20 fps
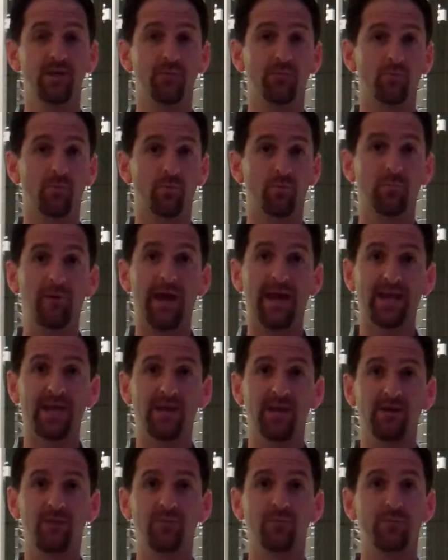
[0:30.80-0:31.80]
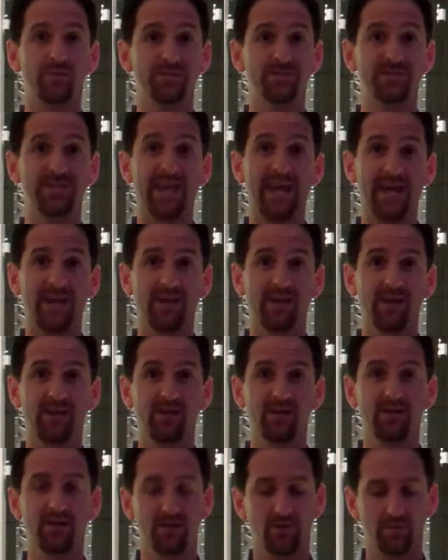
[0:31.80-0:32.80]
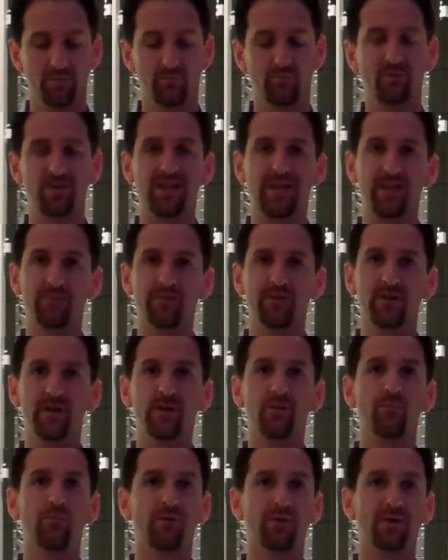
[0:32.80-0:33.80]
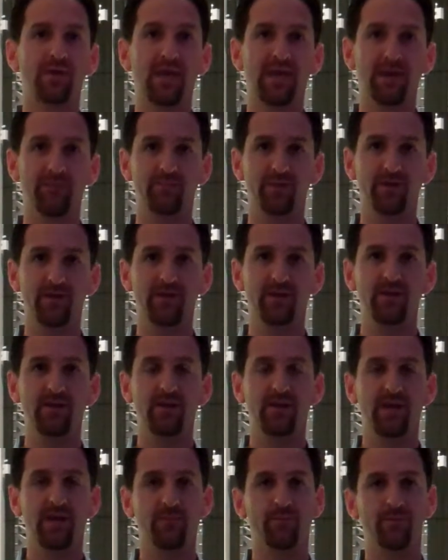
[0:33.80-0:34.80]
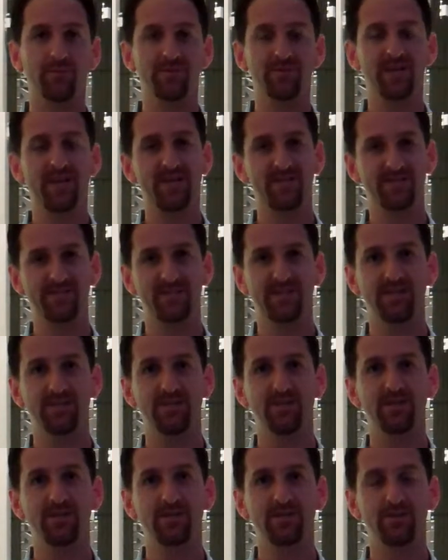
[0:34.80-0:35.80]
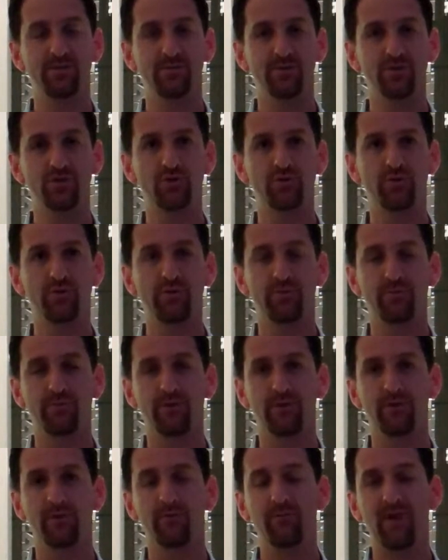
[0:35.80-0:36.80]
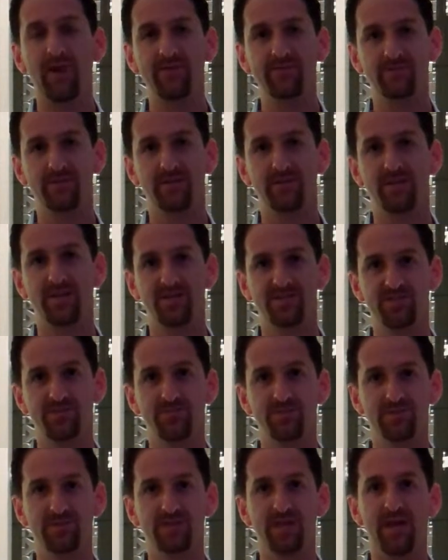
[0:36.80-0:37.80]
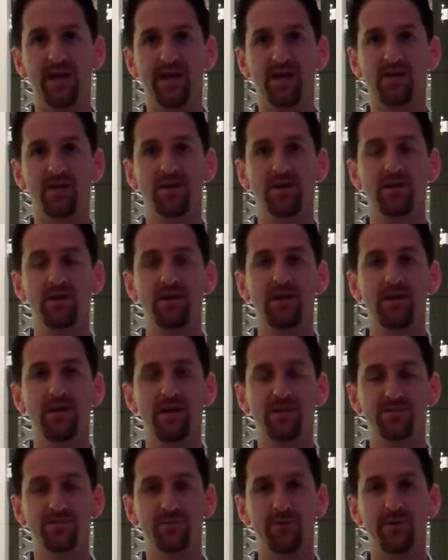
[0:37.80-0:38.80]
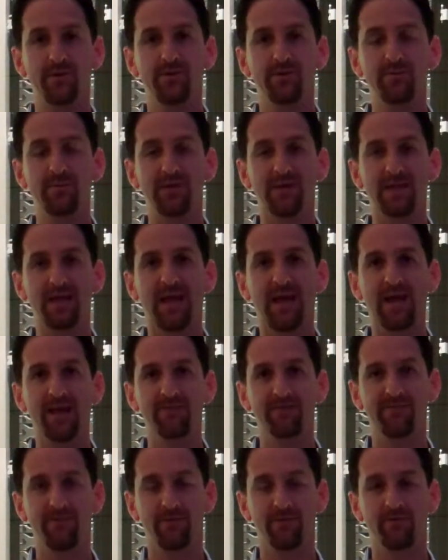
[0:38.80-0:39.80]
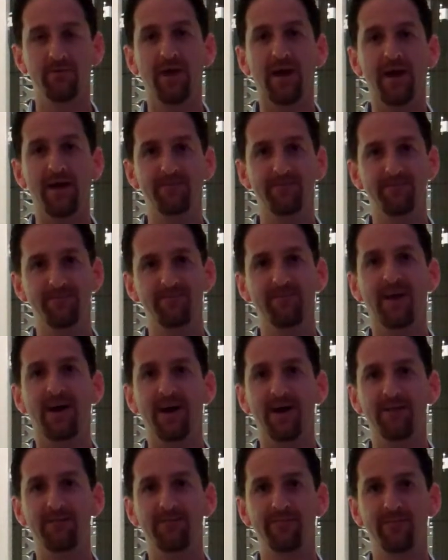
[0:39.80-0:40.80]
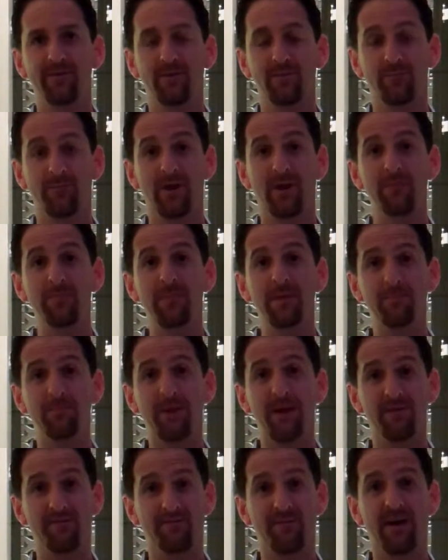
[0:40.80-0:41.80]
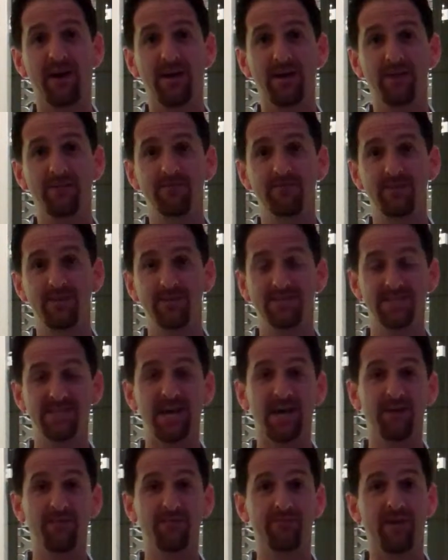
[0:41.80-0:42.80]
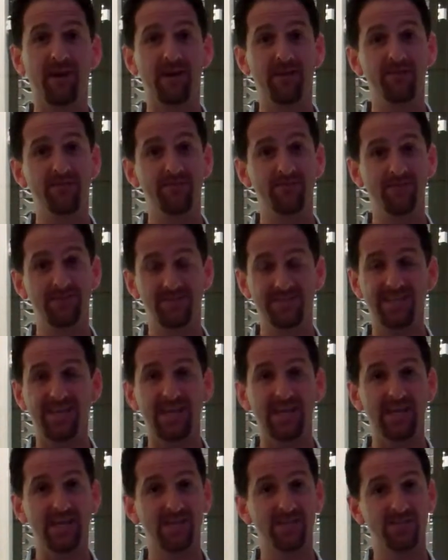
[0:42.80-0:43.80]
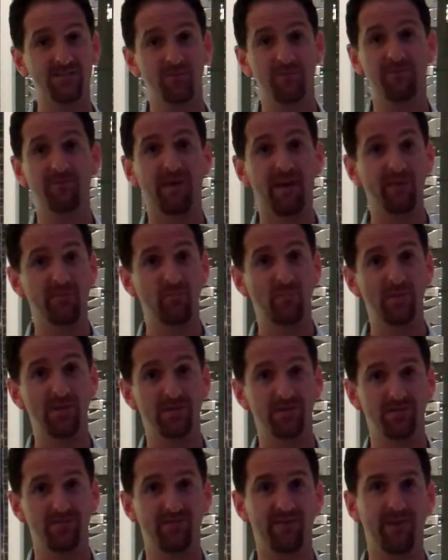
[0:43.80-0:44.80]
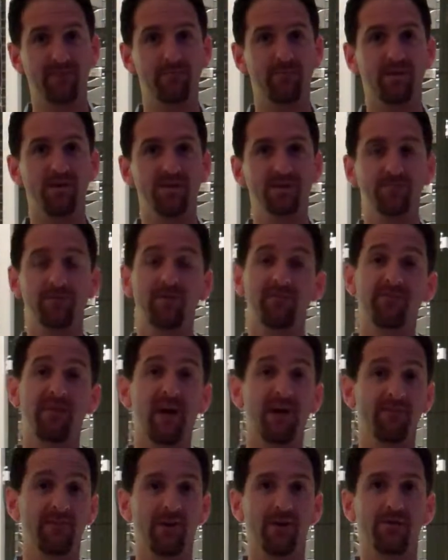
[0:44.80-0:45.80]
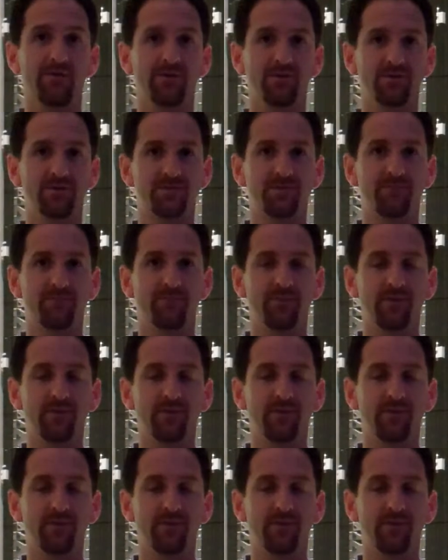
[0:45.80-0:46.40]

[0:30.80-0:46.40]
we'll rack it, we'll stack it, we'll label it, we'll cable it, and we'll test it to ensure that when it arrives on the customer's dock, it's ready to be alive and arrive in five. And what I mean by five is not 5 days or 5 weeks or 5 months, but 5 hours.